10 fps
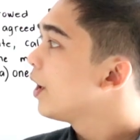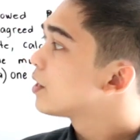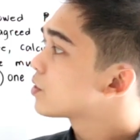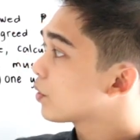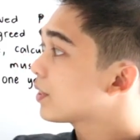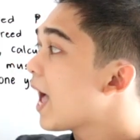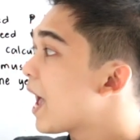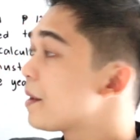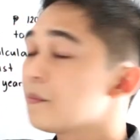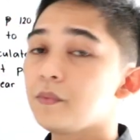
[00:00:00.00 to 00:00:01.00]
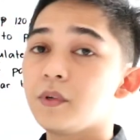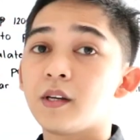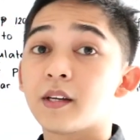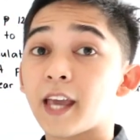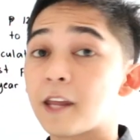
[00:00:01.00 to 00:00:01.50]
So time
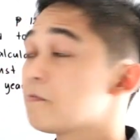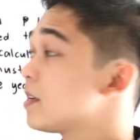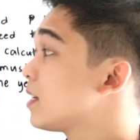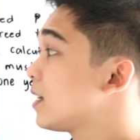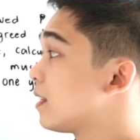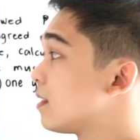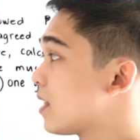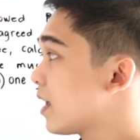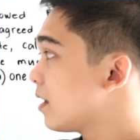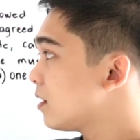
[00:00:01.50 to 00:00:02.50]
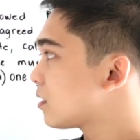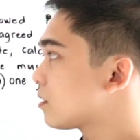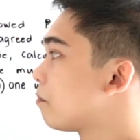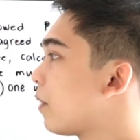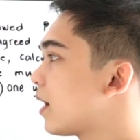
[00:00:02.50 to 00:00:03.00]
can be in
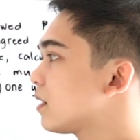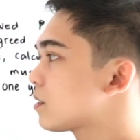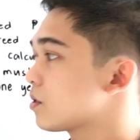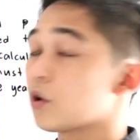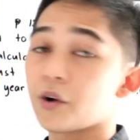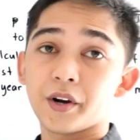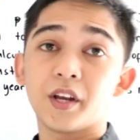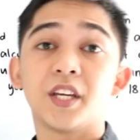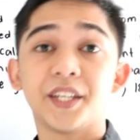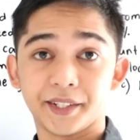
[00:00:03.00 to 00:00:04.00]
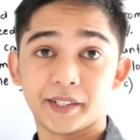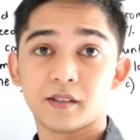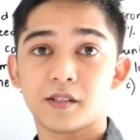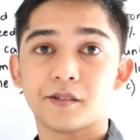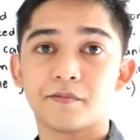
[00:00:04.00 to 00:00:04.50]
days, months, or
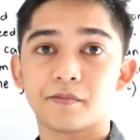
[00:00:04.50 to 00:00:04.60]
years.